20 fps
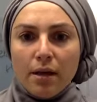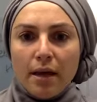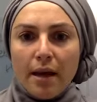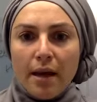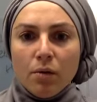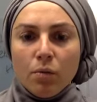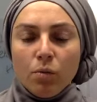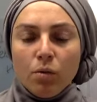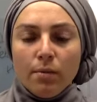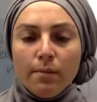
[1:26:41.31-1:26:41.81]

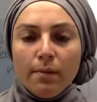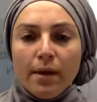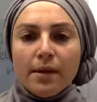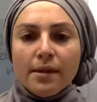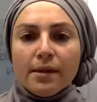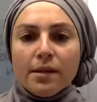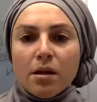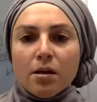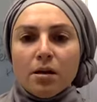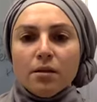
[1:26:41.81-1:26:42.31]
and we
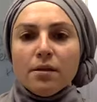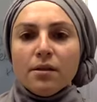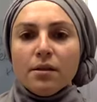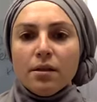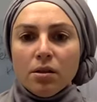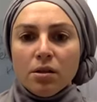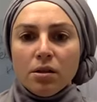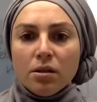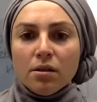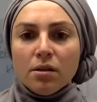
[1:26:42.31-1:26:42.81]
base our
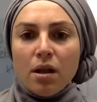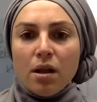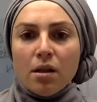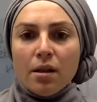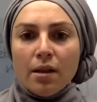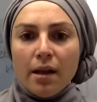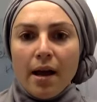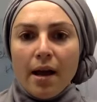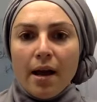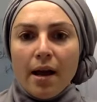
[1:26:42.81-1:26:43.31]
decisions on
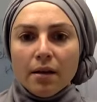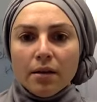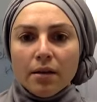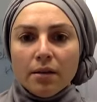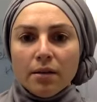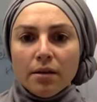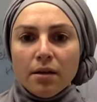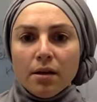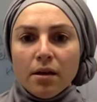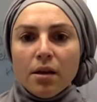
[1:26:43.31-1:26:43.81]
that,
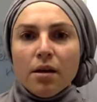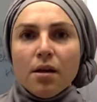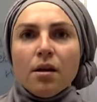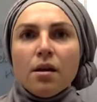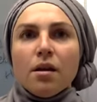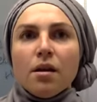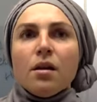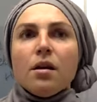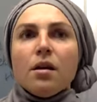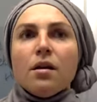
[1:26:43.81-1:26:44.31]

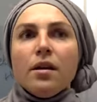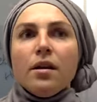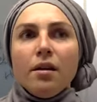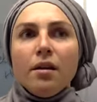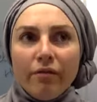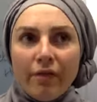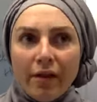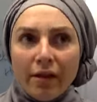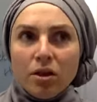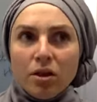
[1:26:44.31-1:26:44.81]
mm.
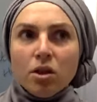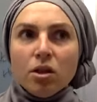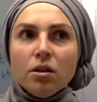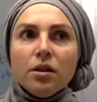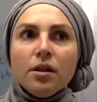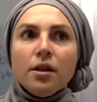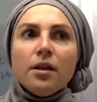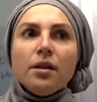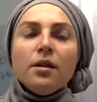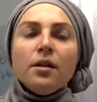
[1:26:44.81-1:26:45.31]

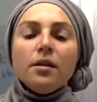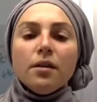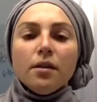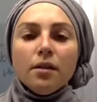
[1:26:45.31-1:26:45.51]
eventually